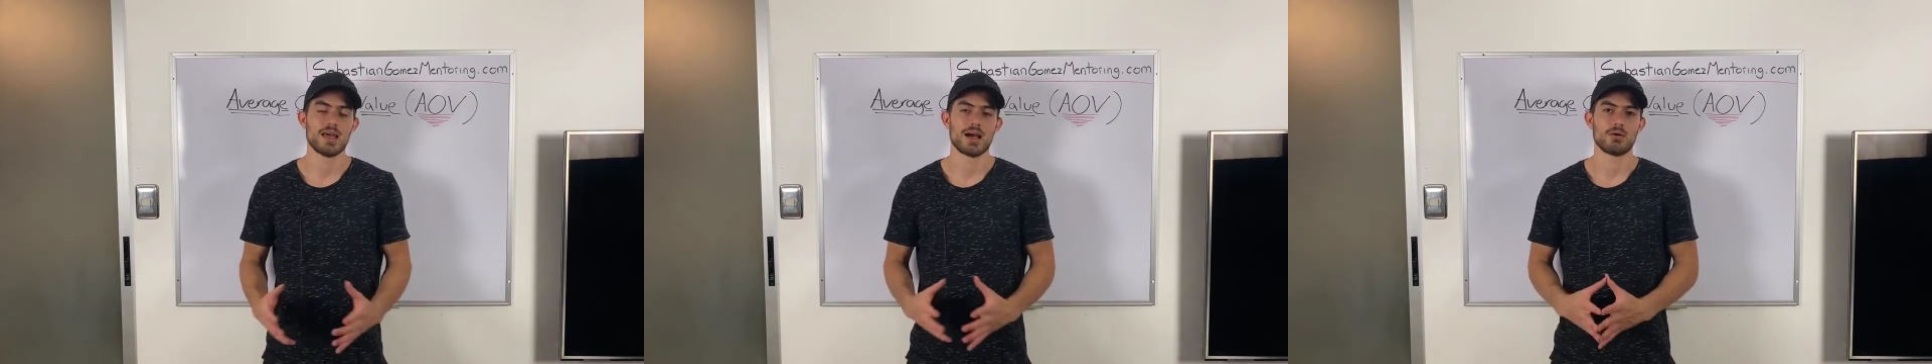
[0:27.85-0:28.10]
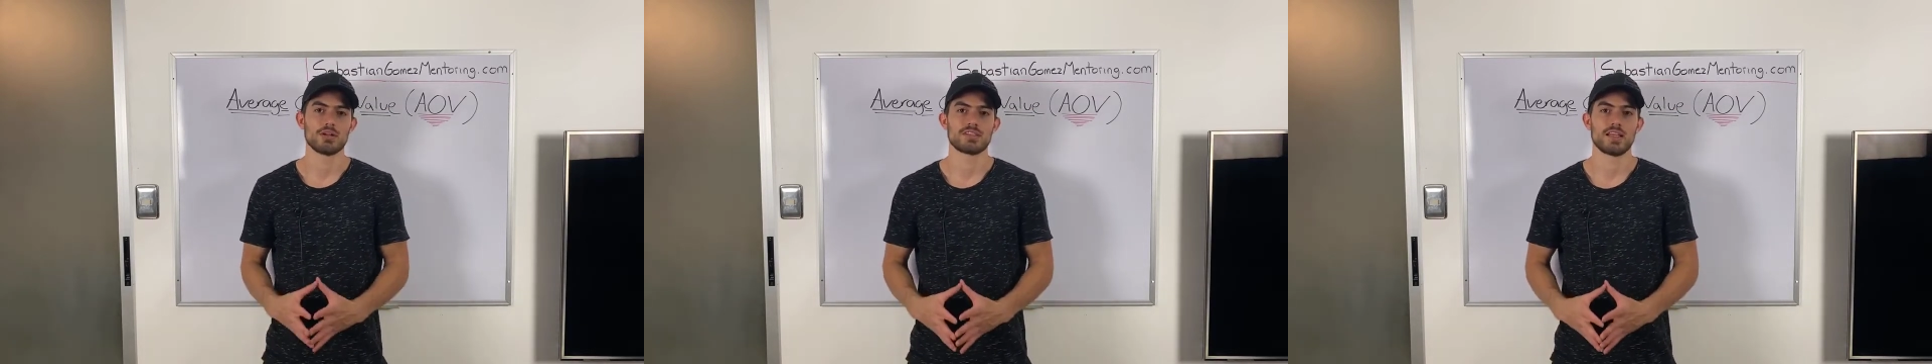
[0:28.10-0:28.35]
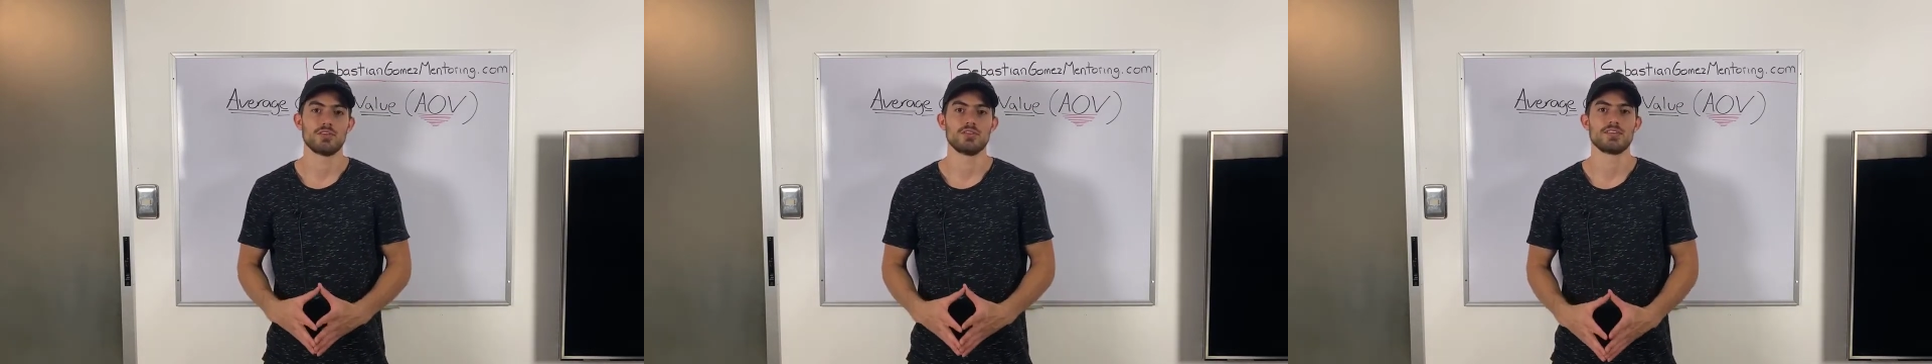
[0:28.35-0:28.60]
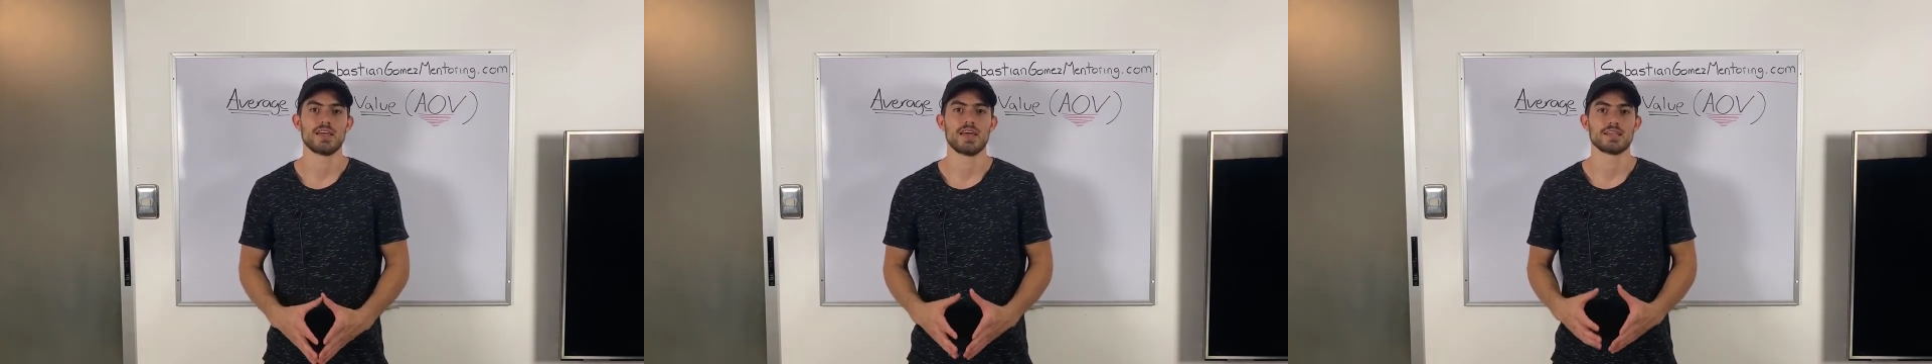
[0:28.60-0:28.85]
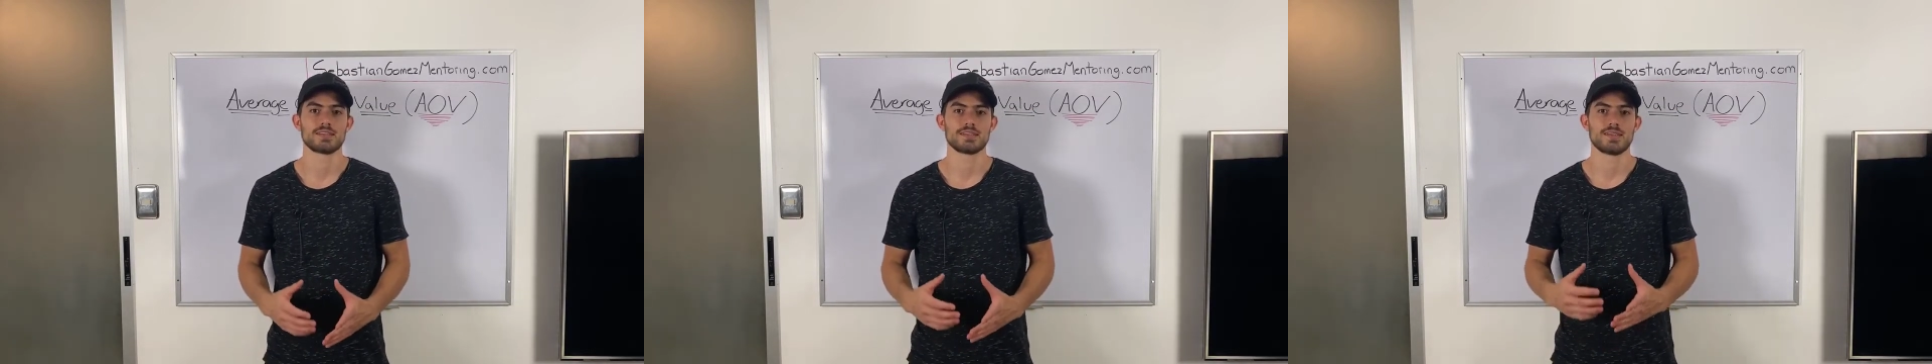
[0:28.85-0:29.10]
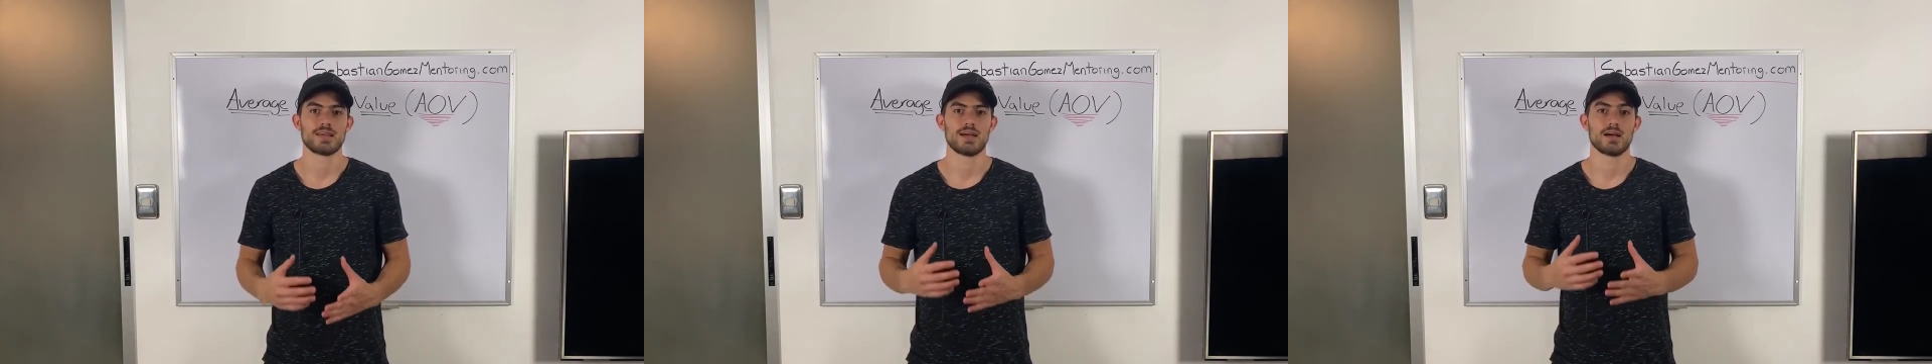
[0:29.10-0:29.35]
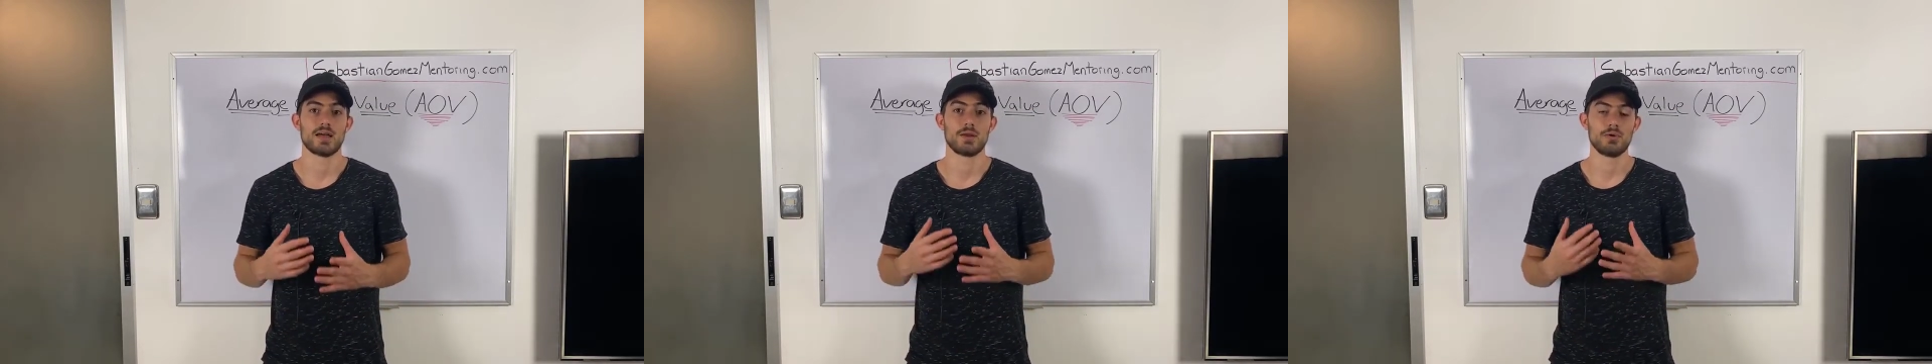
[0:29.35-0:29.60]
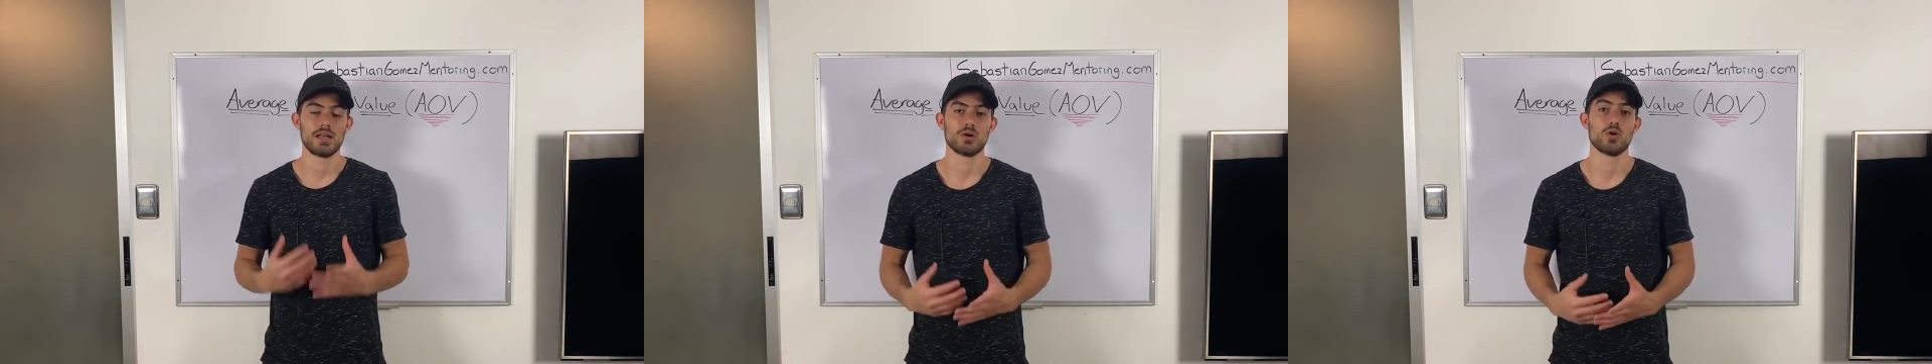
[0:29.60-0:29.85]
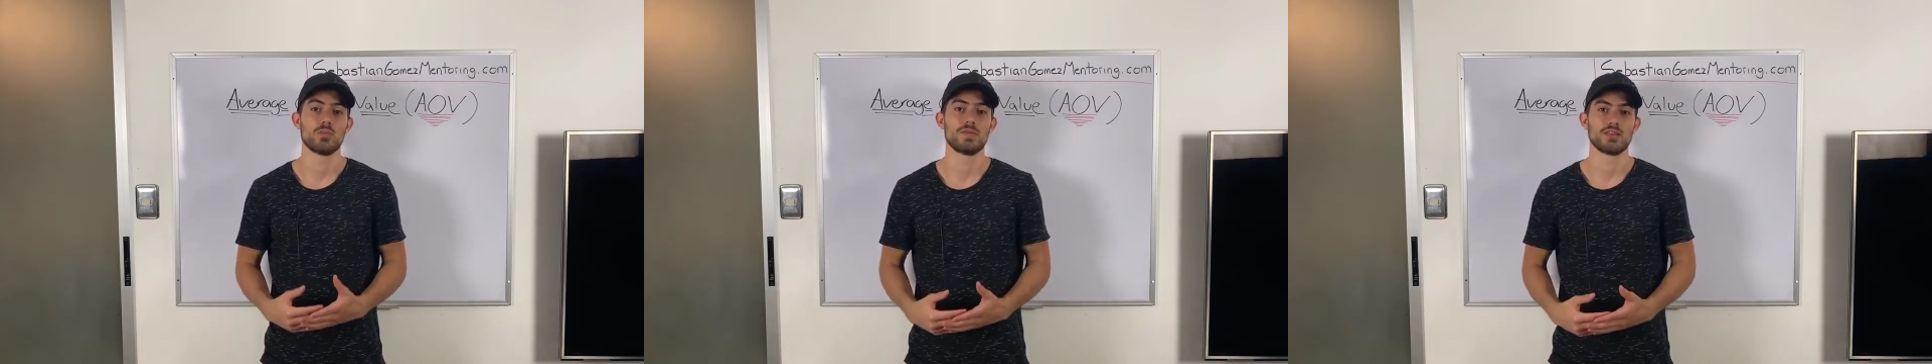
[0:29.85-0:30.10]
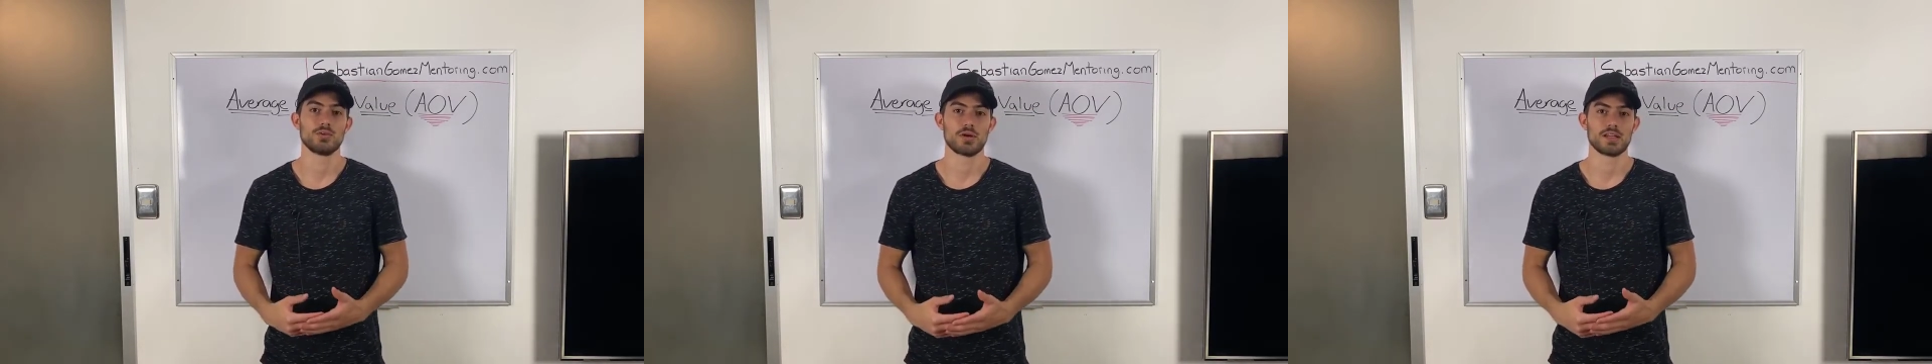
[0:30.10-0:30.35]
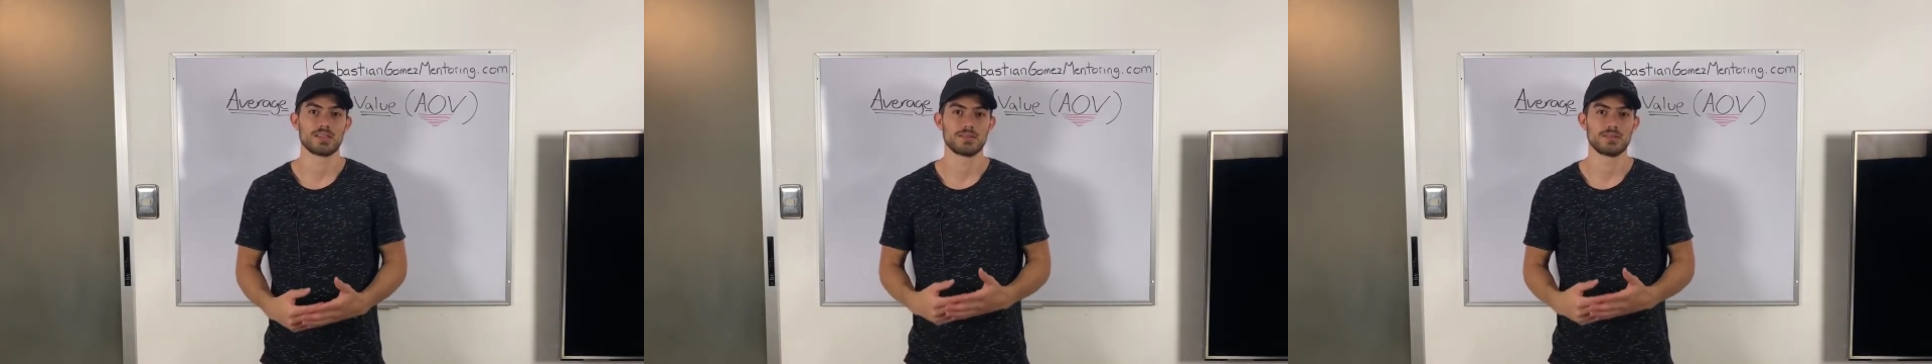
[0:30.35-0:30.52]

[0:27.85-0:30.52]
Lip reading: I want to tell you that I really hope that you are